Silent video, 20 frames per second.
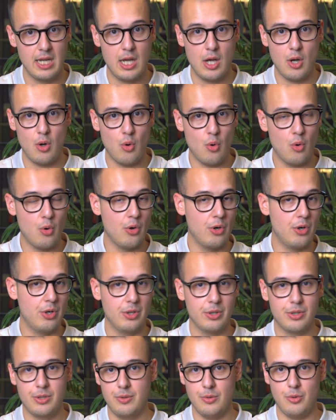
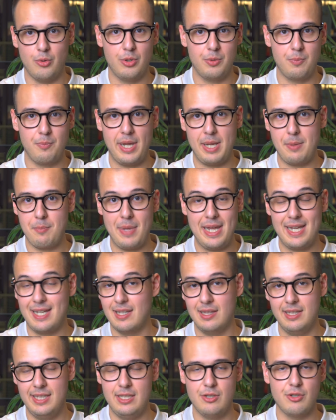or make a
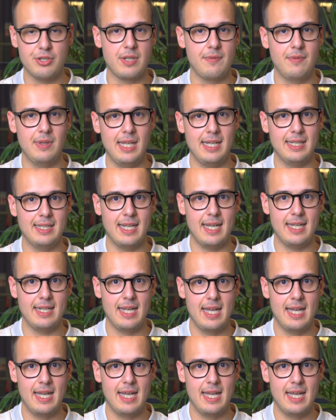lead or something like that,